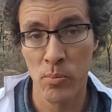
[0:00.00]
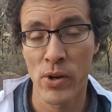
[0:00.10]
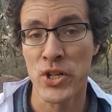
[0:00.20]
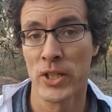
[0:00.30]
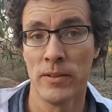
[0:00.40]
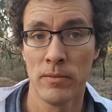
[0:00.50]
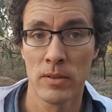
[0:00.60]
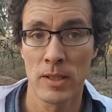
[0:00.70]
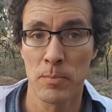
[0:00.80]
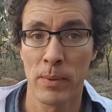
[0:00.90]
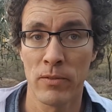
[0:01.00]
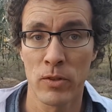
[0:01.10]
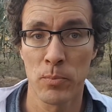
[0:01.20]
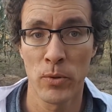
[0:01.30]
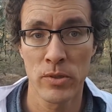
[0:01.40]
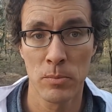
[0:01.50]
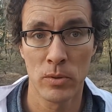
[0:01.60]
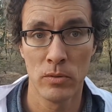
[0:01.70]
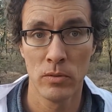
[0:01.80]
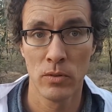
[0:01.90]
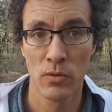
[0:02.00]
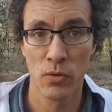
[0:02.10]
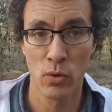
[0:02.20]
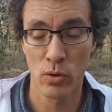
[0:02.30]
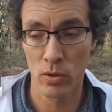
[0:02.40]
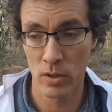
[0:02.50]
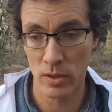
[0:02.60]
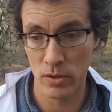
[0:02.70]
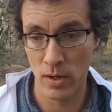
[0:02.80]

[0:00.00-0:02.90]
pressure that's responsible for